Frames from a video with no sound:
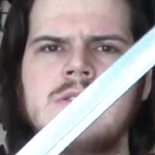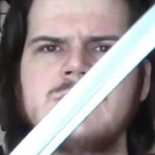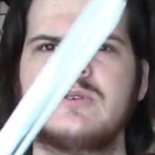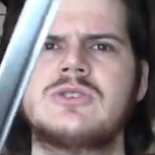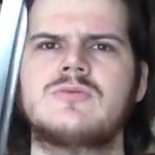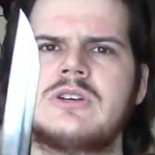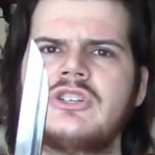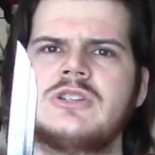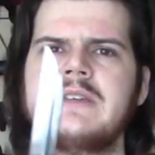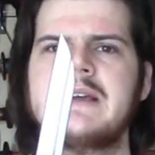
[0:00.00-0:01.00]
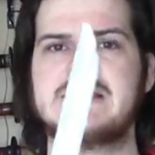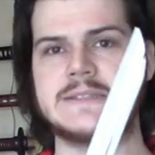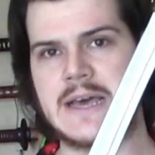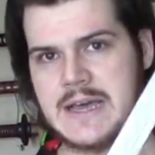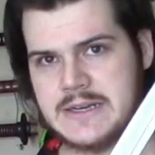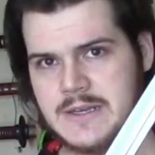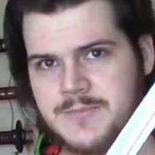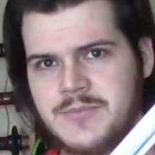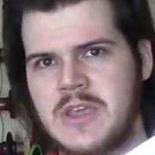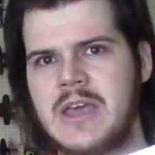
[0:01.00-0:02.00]
This was originally a katana,
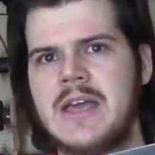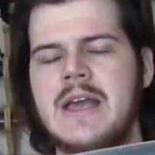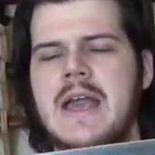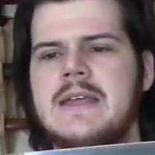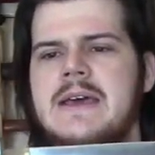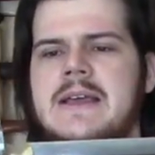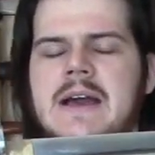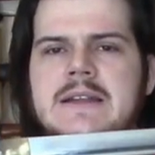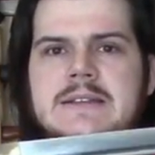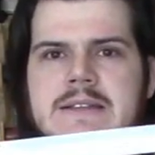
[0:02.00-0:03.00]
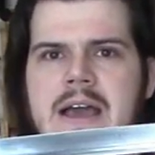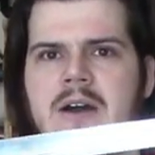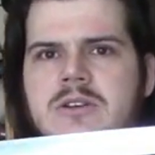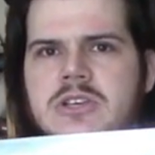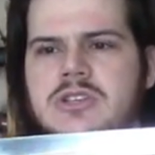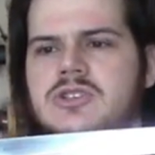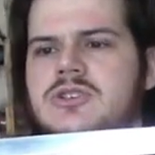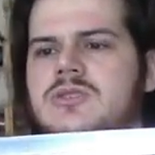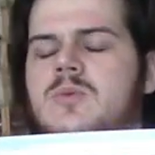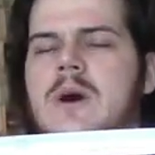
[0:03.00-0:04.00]
and I cut it down
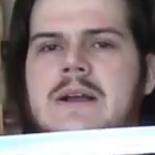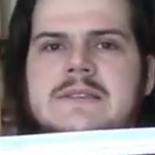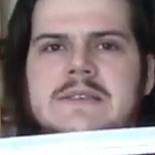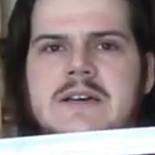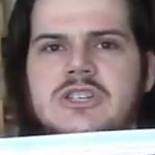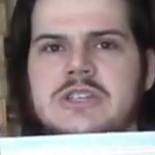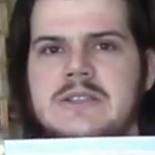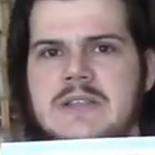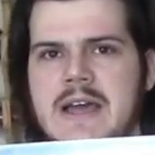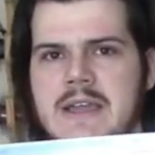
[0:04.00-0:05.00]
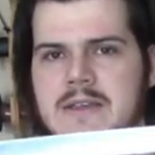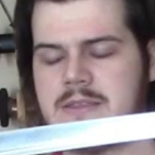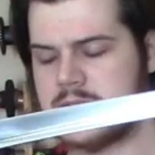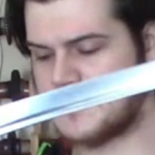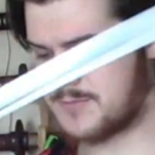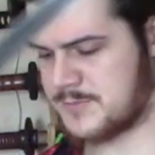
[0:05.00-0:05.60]
into Wakizashi length.